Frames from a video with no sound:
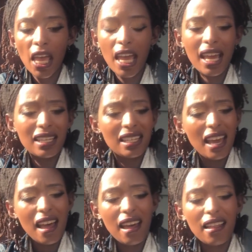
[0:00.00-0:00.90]
And
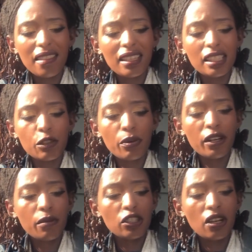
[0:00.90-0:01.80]
yeah, I think that's
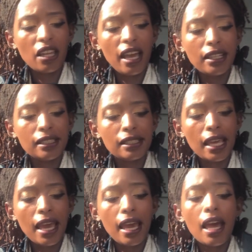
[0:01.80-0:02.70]
pretty much all I had to
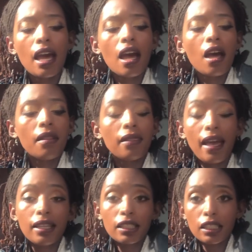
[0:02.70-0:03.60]
say.
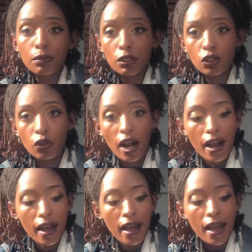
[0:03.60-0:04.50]
Like and
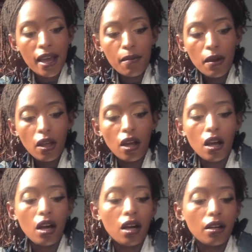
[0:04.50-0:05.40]
subscribe.
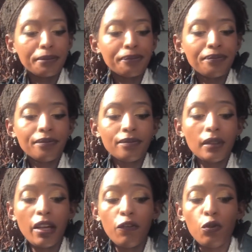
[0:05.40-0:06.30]

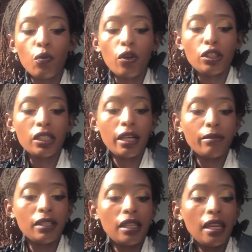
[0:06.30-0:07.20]
If you want to
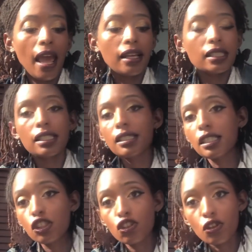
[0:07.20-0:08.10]
come to the next
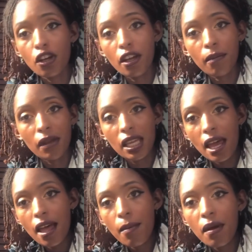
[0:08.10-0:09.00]
sisterhood
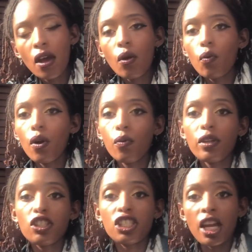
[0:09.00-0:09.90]
meetup, where
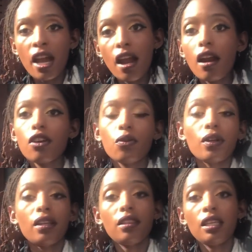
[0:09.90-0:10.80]
we share
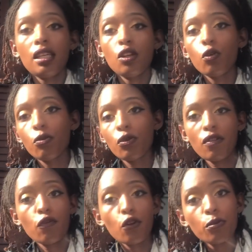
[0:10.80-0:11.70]
during the new moon
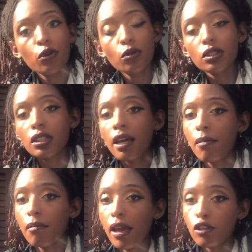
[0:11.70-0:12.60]
and full moons.
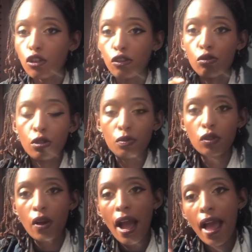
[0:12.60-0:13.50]
Make sure you
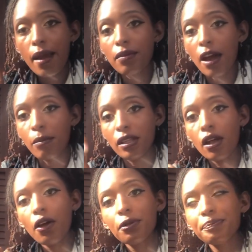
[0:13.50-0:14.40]
subscribe down
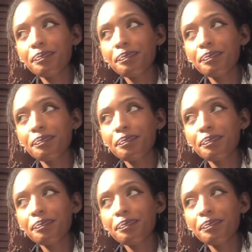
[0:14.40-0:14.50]
below.